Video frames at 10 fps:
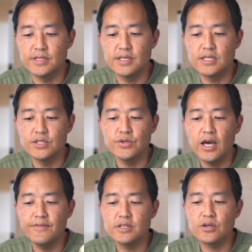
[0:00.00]
It says, do you
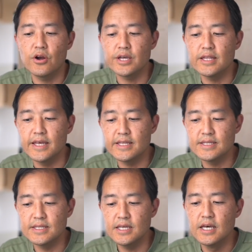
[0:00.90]
have a target
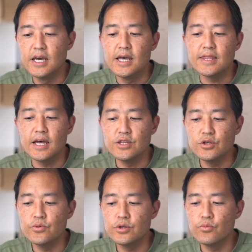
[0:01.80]
latency that
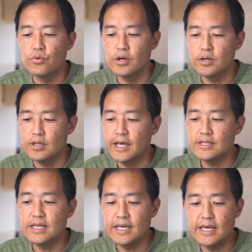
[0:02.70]
you would like
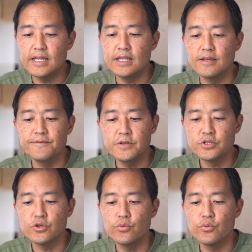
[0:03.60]
to hit in the future?